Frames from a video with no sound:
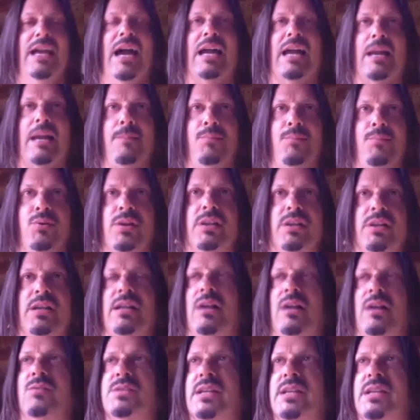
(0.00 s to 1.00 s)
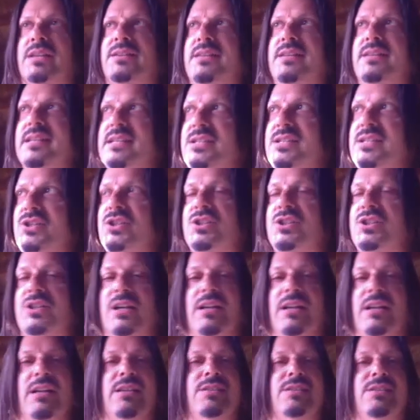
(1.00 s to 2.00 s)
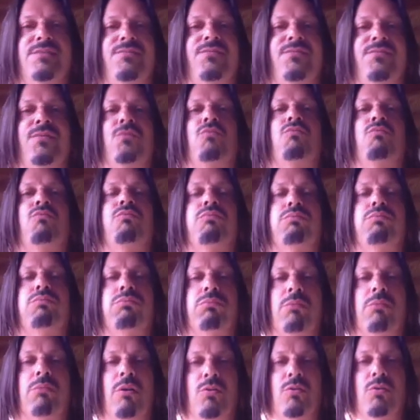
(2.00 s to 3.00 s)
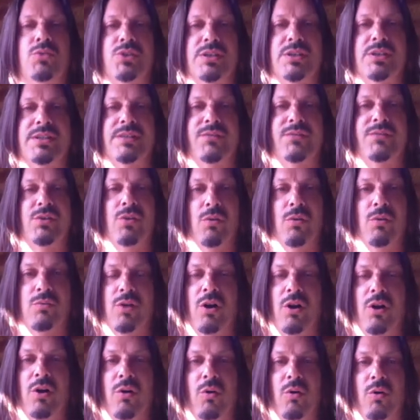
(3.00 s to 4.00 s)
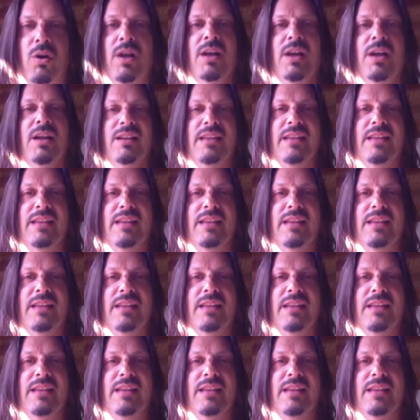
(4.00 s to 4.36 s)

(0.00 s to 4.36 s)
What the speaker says: And I put it in, I was like, this shit is ferocious. If you don't know